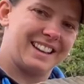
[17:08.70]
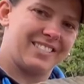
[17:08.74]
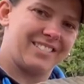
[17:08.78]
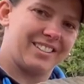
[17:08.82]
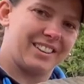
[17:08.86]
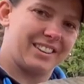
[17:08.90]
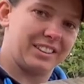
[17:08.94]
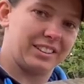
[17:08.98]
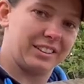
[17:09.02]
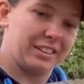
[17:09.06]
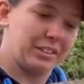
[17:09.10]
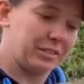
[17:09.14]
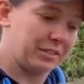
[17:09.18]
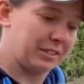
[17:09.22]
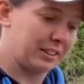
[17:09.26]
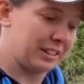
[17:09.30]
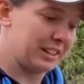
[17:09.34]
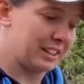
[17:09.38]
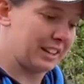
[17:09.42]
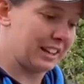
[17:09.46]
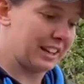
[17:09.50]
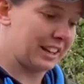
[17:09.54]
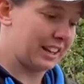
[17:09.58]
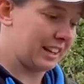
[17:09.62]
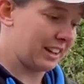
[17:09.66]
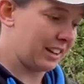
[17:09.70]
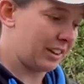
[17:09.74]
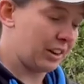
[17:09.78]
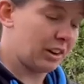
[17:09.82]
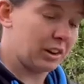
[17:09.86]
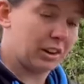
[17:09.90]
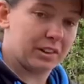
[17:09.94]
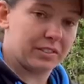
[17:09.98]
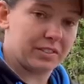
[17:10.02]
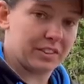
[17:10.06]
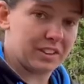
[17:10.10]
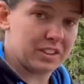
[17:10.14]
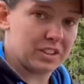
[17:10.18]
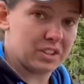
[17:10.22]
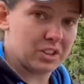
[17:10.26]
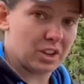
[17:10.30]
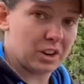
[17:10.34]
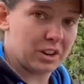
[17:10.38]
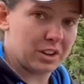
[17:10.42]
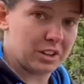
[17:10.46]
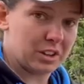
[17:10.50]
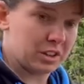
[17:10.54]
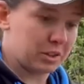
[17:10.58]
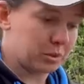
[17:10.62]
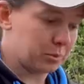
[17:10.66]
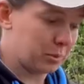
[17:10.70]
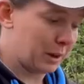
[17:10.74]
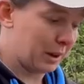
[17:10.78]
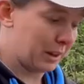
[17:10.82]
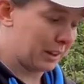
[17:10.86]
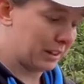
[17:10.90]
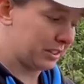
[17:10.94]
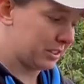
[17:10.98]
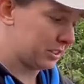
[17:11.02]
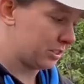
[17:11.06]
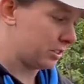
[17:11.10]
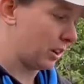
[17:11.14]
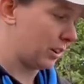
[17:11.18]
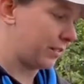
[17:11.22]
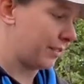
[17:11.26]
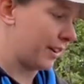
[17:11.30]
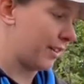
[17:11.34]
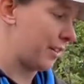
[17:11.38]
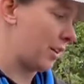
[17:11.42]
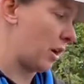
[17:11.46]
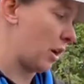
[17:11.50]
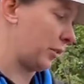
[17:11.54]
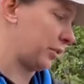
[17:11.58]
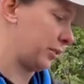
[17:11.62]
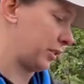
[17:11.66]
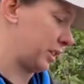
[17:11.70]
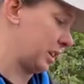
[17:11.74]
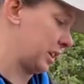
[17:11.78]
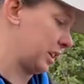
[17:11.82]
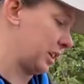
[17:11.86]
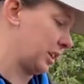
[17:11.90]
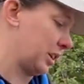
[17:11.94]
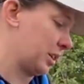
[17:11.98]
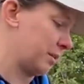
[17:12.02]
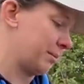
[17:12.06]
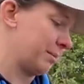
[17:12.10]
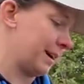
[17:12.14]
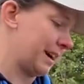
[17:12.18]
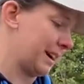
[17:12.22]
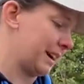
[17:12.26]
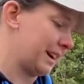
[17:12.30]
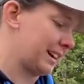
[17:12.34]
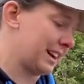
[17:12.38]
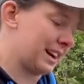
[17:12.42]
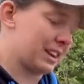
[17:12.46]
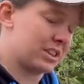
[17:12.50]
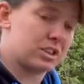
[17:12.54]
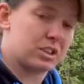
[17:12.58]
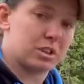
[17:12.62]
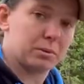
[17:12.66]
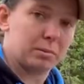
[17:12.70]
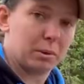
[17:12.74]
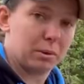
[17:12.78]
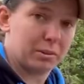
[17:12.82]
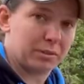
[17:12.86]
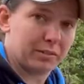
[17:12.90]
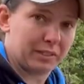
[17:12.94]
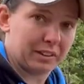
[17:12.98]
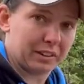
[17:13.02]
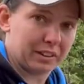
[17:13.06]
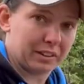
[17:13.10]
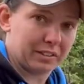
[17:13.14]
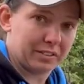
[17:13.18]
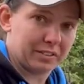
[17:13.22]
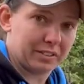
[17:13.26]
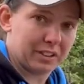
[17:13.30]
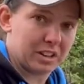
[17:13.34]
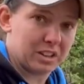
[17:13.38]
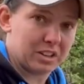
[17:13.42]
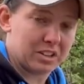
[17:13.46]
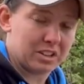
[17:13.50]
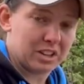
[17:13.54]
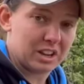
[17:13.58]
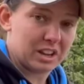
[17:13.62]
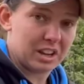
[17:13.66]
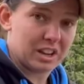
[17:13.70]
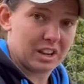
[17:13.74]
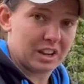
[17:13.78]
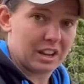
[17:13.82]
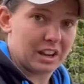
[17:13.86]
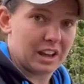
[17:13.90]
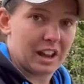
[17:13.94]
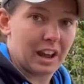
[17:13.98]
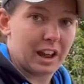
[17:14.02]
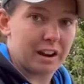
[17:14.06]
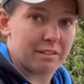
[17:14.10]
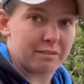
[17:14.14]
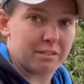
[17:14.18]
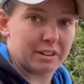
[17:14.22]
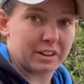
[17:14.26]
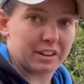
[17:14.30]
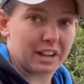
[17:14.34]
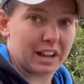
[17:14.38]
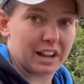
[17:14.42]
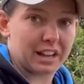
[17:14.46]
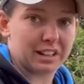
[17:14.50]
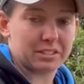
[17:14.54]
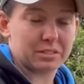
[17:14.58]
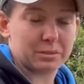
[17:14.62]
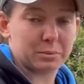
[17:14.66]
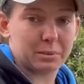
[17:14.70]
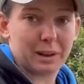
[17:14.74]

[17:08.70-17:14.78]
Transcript: Had a lovely day. Hope you've enjoyed it as well. It's not very often you can come out and catch double figure fish every cast.